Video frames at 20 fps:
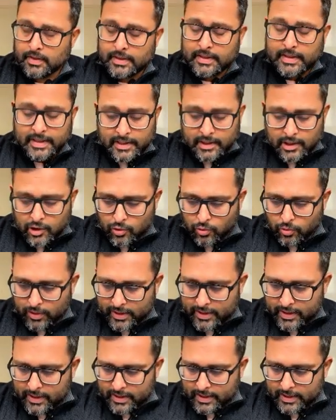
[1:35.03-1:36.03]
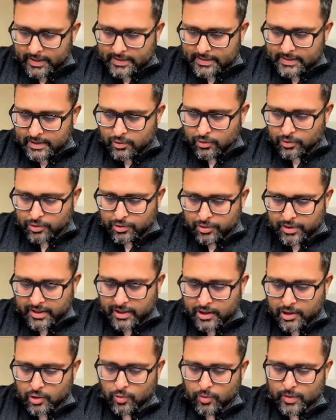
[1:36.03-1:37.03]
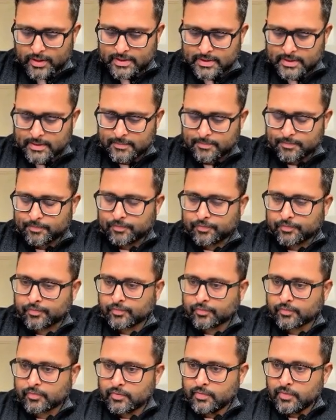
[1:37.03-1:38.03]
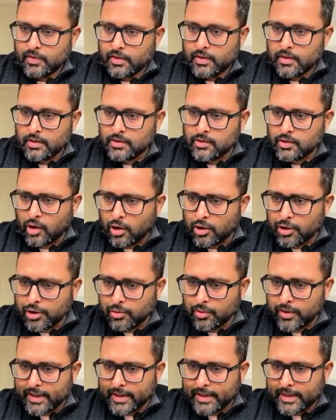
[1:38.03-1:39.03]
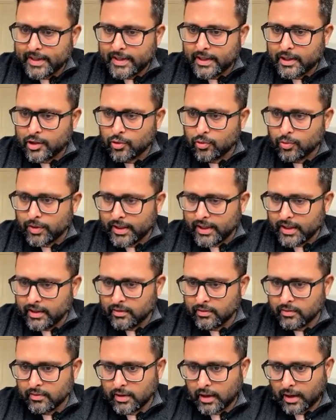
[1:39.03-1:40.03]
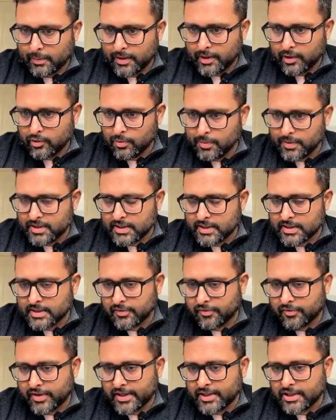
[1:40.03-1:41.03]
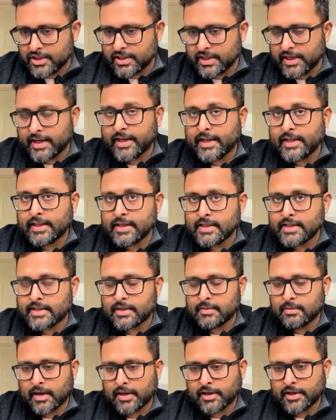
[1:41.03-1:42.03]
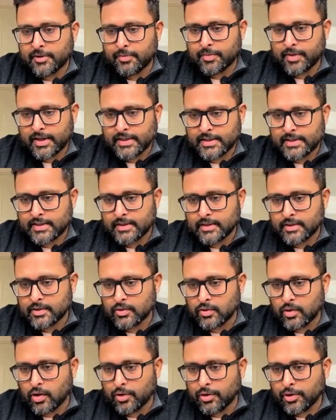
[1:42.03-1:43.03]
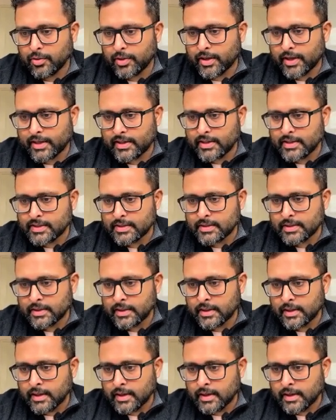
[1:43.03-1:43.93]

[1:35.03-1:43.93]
DQD is equal to DQS. So how do you get DQD? I mean, you'll be just differentiating this demanded price. So how do you get this?